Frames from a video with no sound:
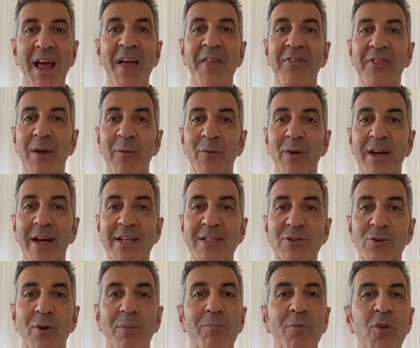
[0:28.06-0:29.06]
then we're going to
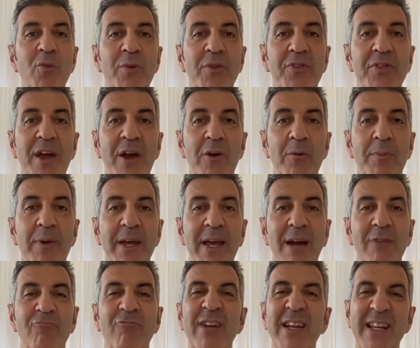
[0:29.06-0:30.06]
do a movement therapy,
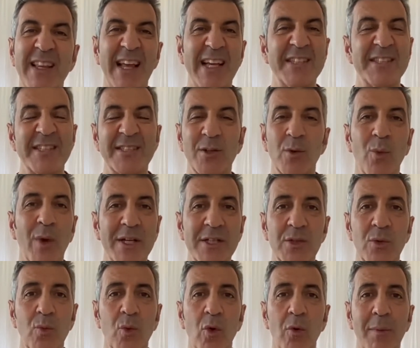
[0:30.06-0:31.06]
and really that's just a way to
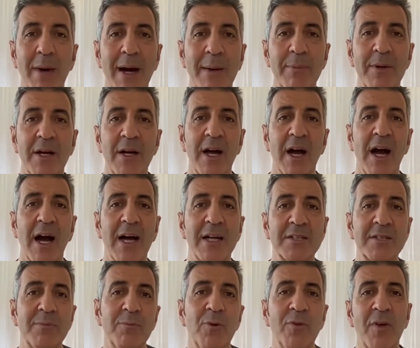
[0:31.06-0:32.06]
warm up,
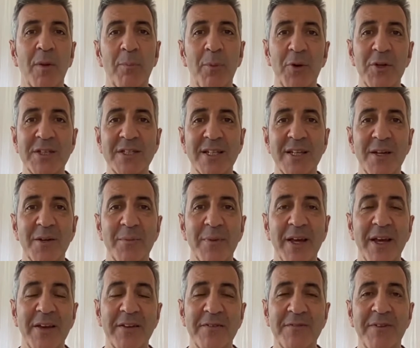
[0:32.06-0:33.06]
to move our bodies a little
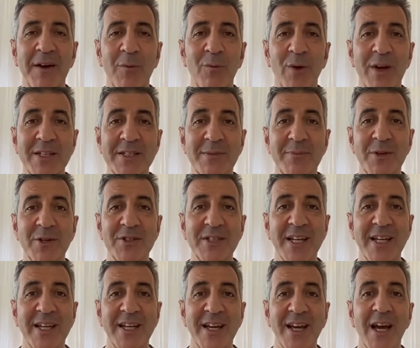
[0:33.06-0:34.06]
bit in a fun way to
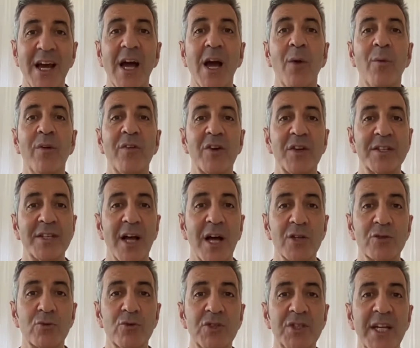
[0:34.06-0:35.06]
music. We've got a
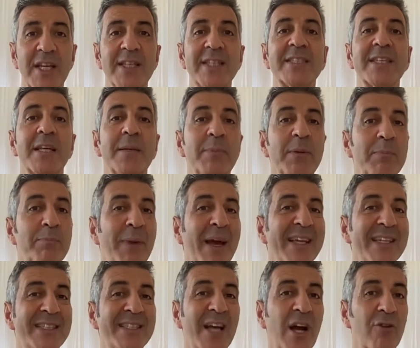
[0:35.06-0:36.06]
dance routine that's going to be
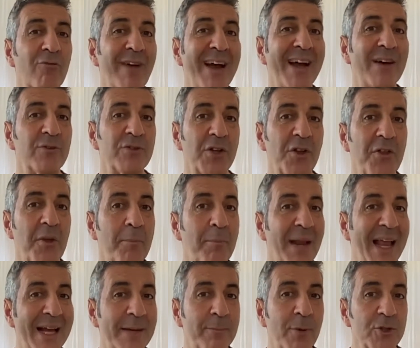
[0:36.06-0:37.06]
based around the
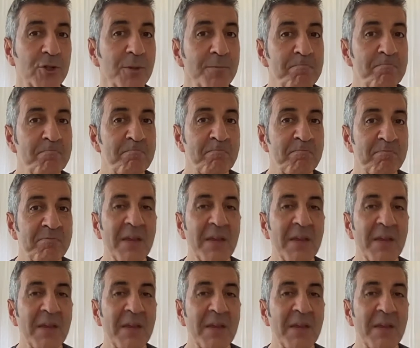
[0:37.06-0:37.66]
black bottom,